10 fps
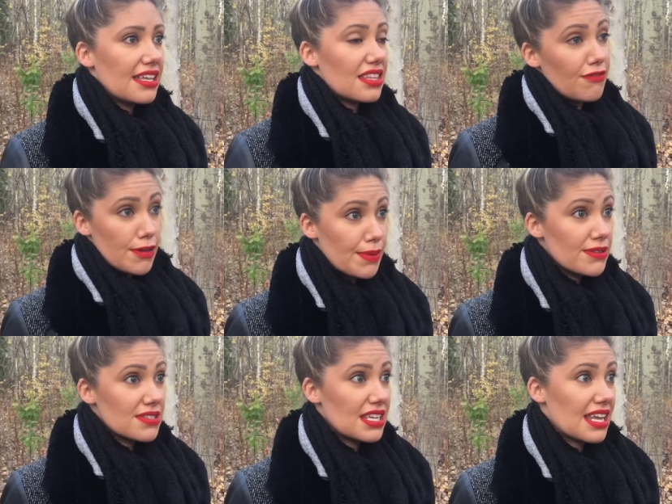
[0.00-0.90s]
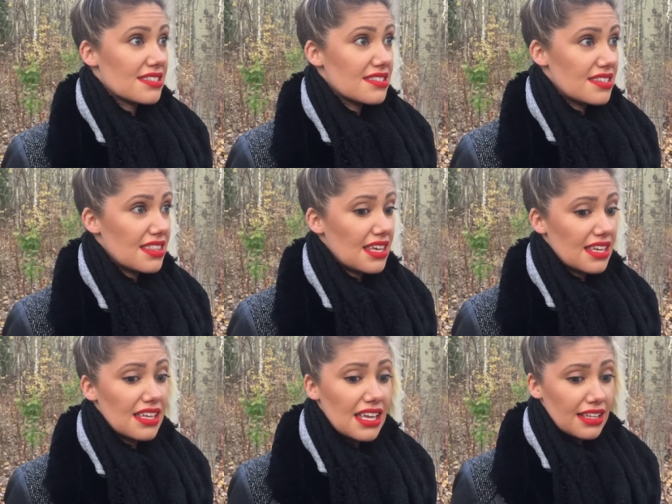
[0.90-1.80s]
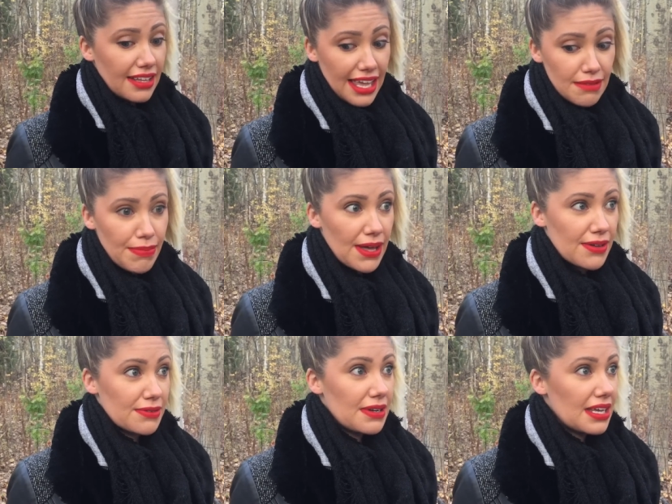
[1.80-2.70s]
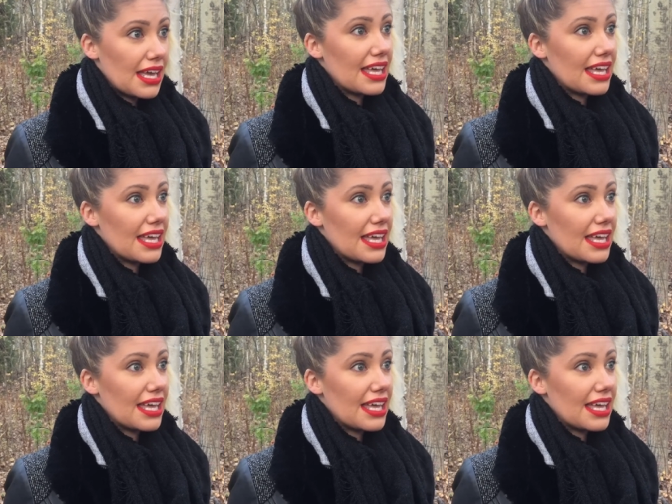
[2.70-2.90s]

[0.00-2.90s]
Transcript: the foot bone's connected to the leg bone,